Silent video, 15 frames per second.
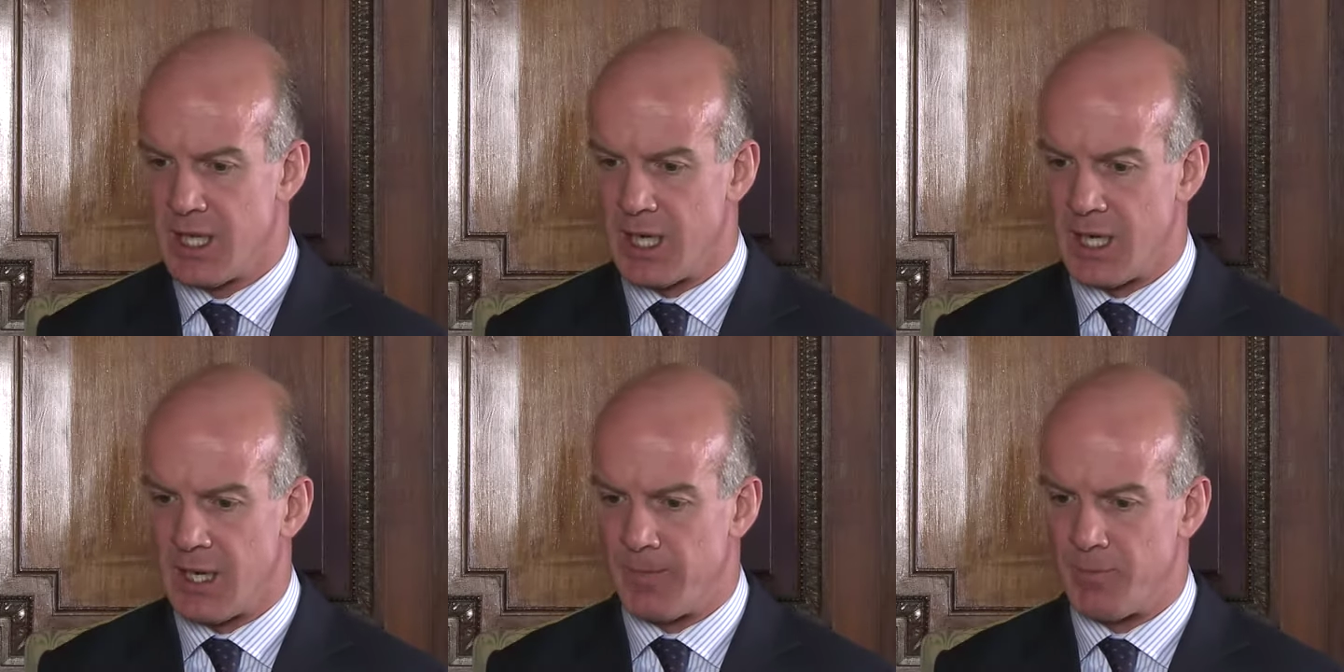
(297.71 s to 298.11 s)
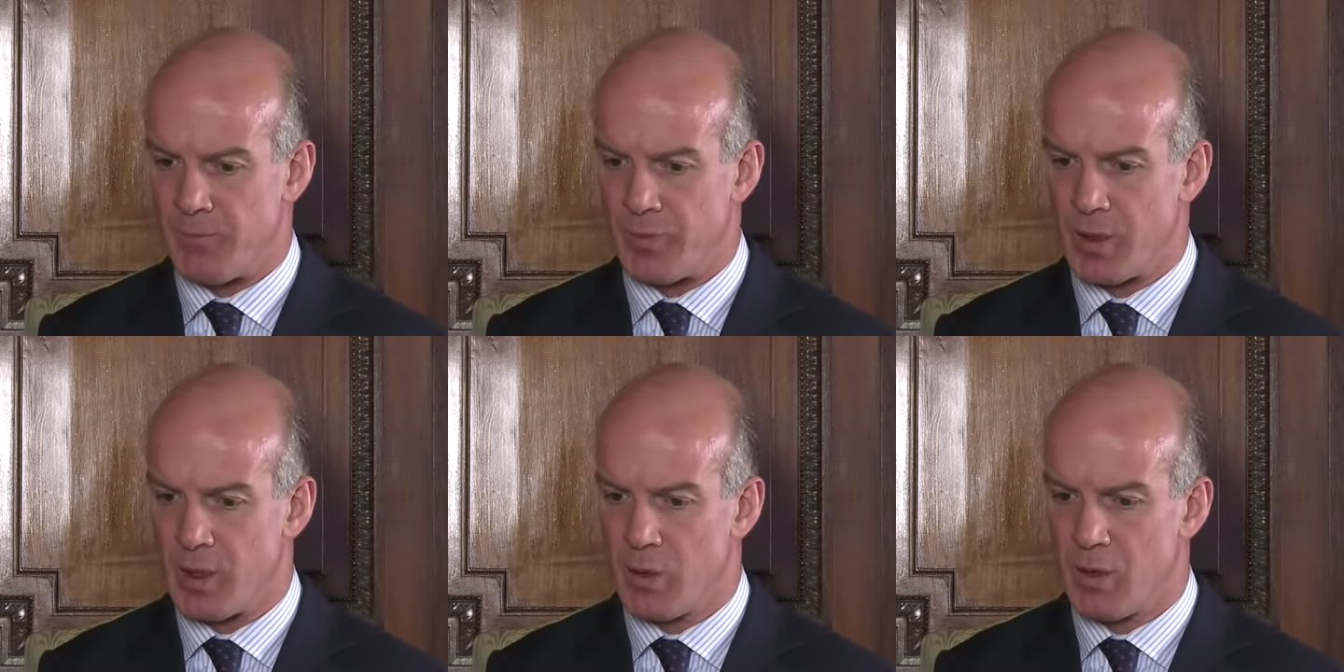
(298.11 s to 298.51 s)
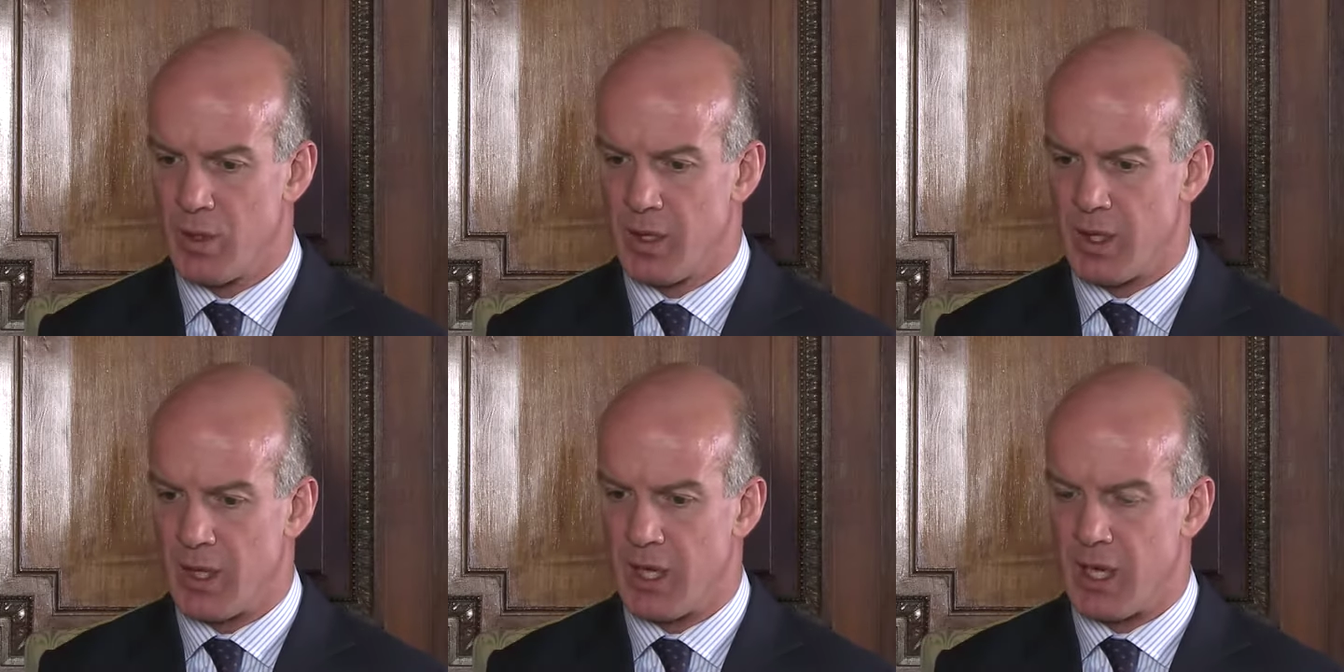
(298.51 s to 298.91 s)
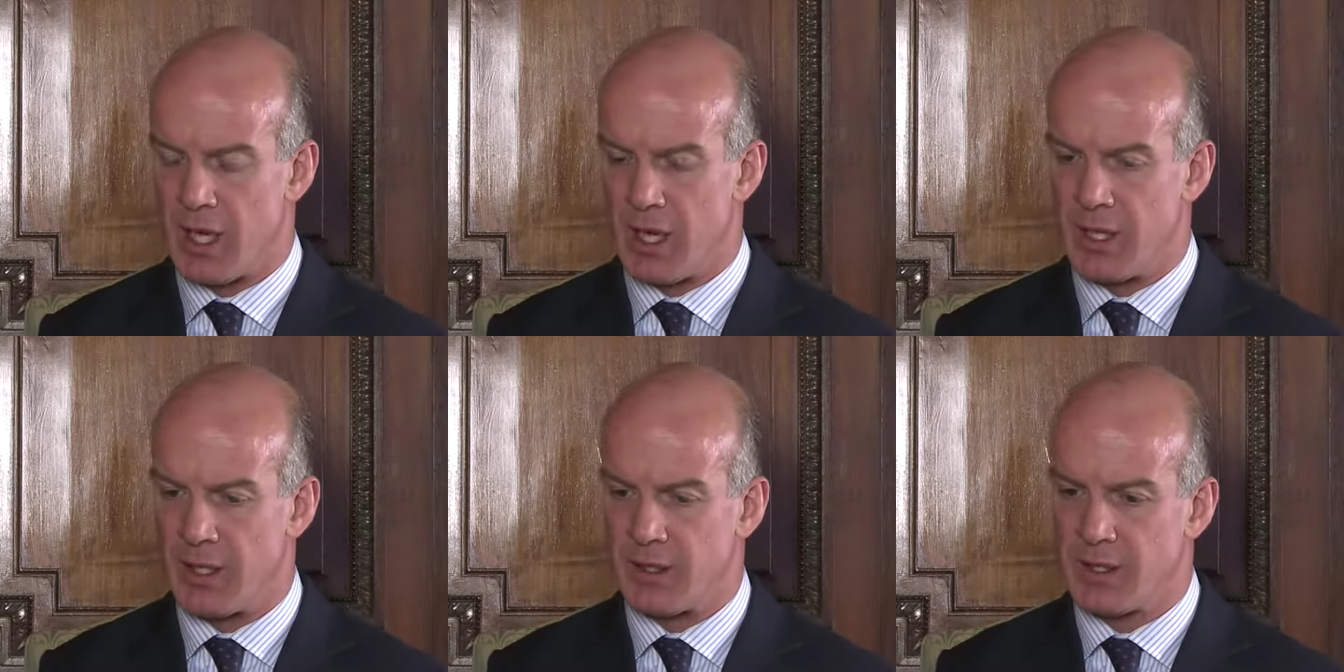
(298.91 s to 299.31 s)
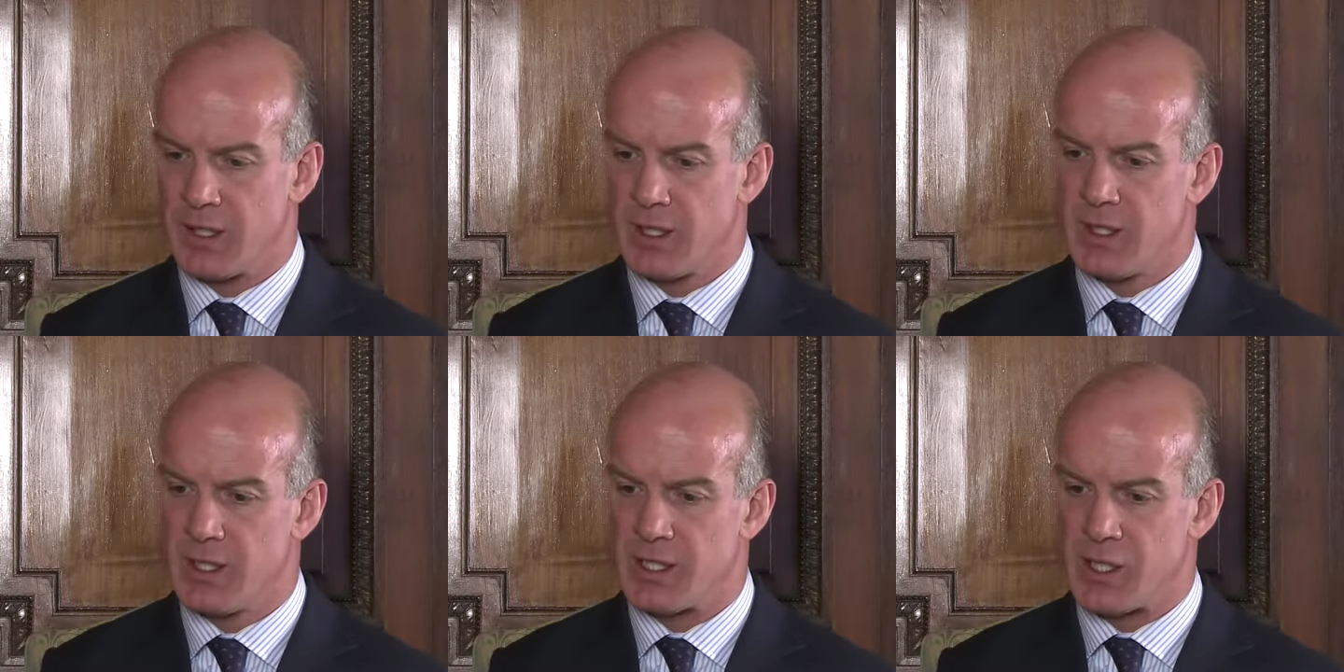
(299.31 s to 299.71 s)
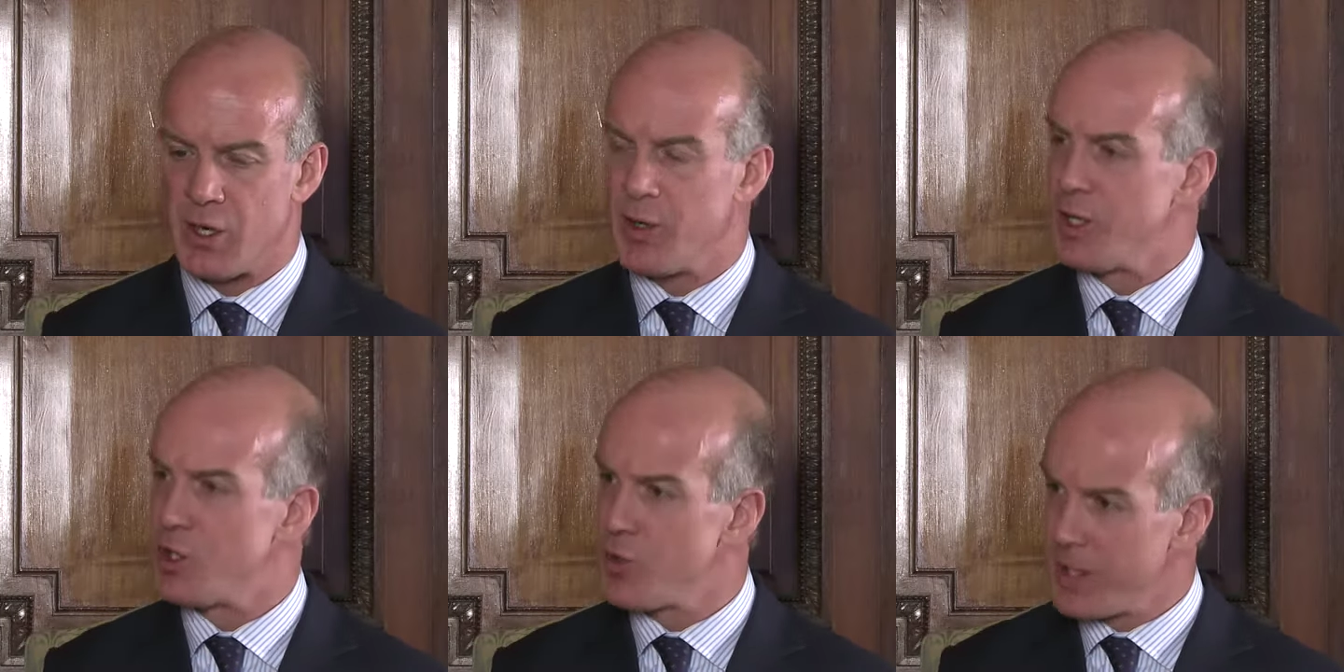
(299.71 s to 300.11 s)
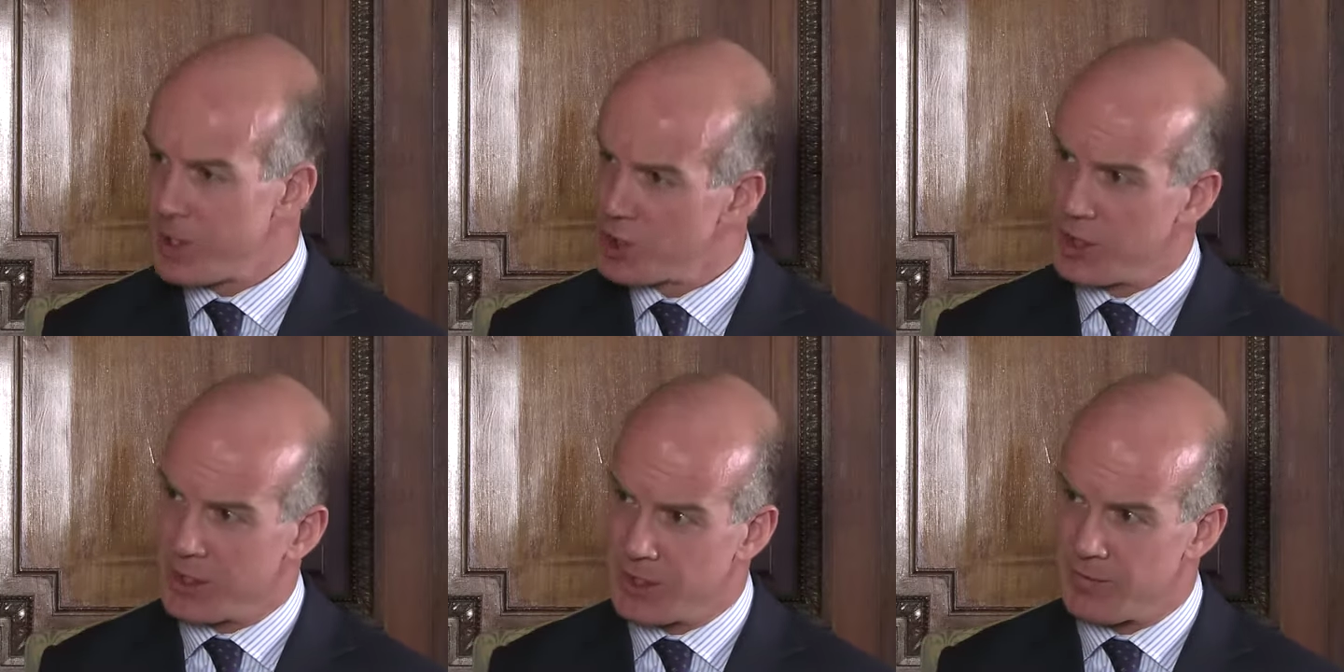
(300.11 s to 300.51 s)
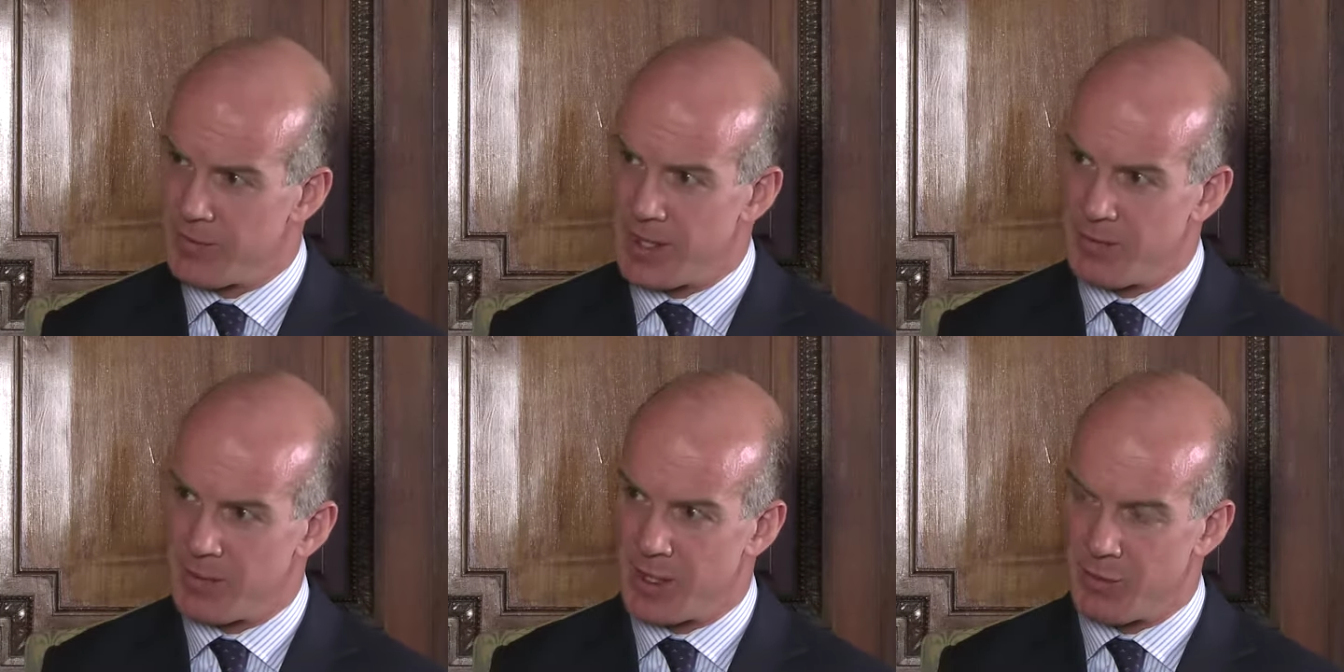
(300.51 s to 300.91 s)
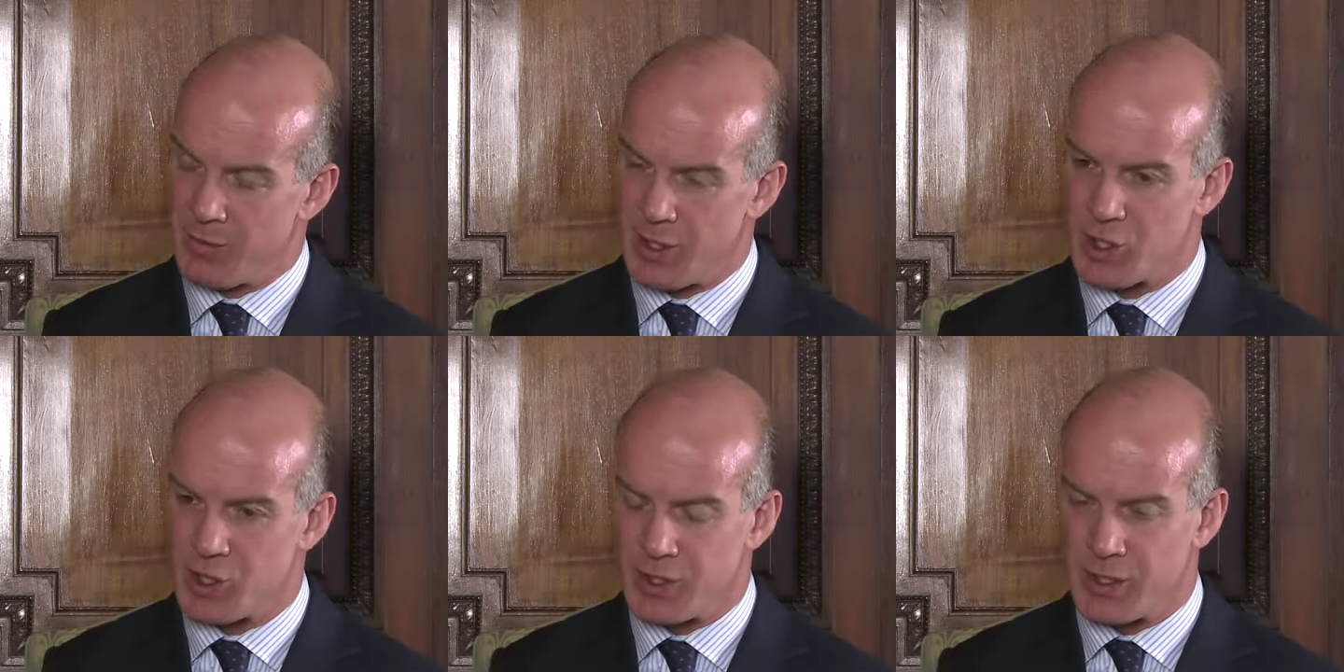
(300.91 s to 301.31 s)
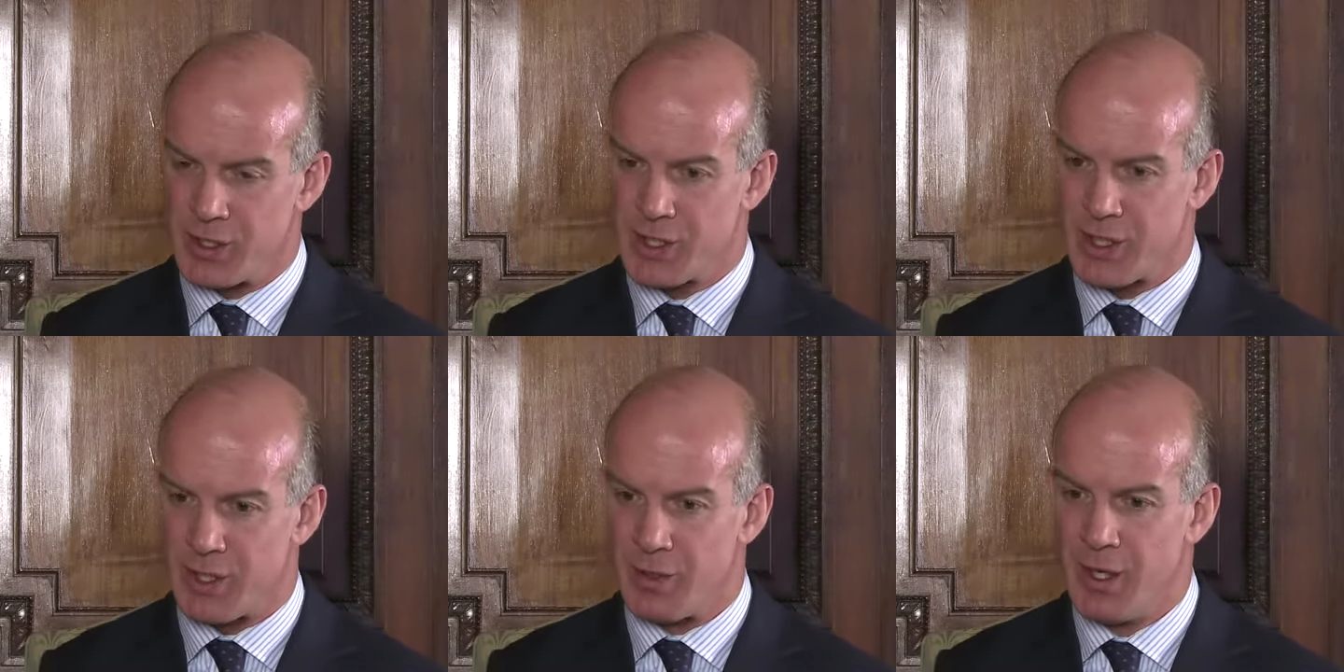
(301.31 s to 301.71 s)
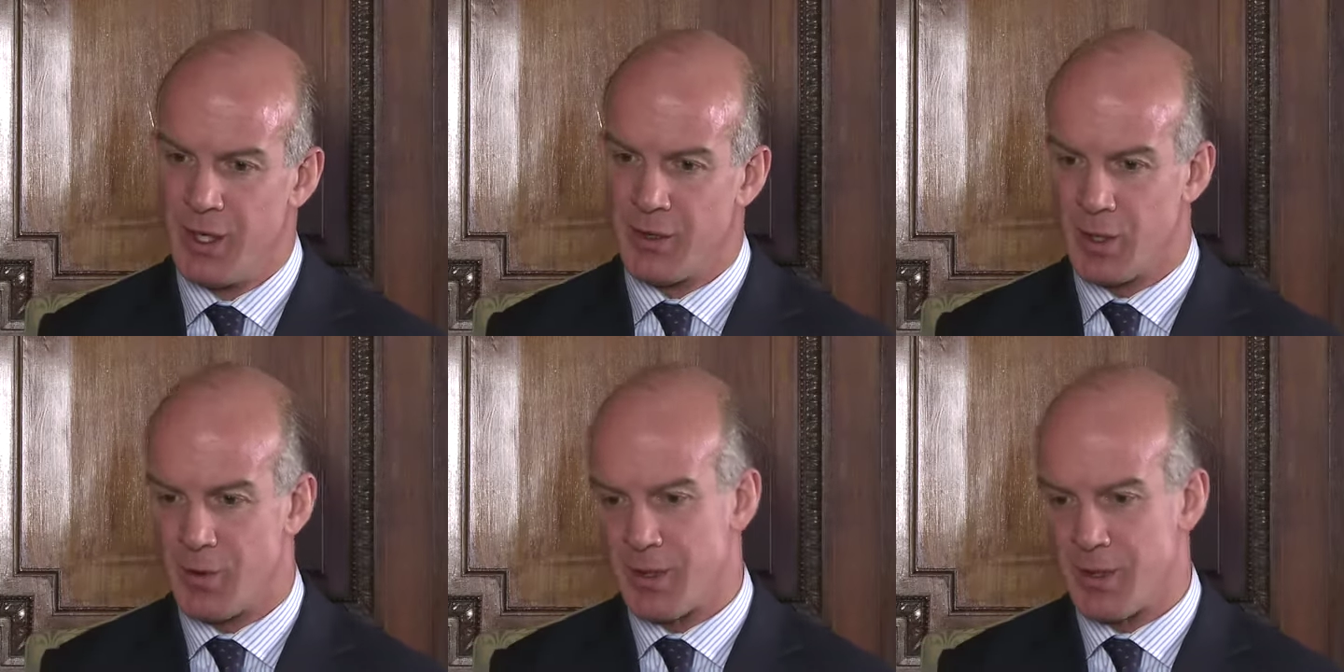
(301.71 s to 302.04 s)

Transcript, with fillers: Um, uh, it's only trenching defined by the Russians. Right. So the